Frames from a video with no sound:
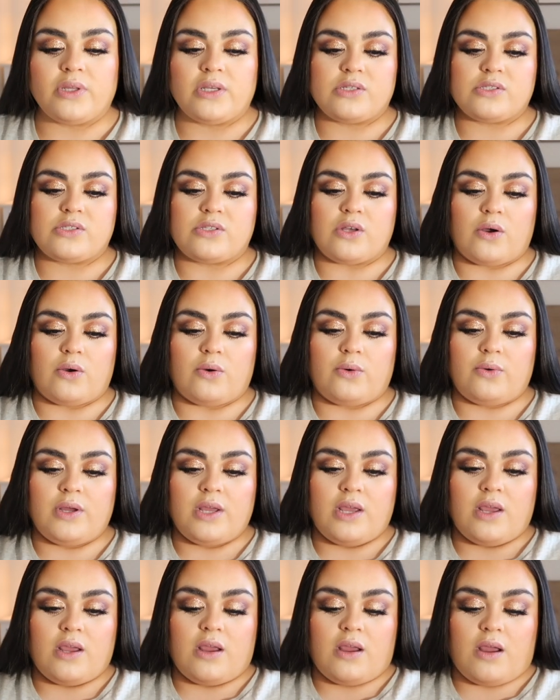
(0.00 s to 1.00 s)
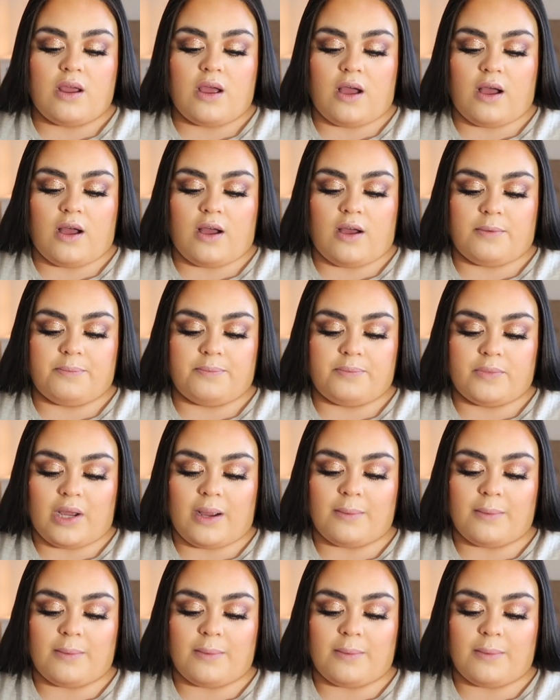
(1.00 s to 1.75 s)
So I'm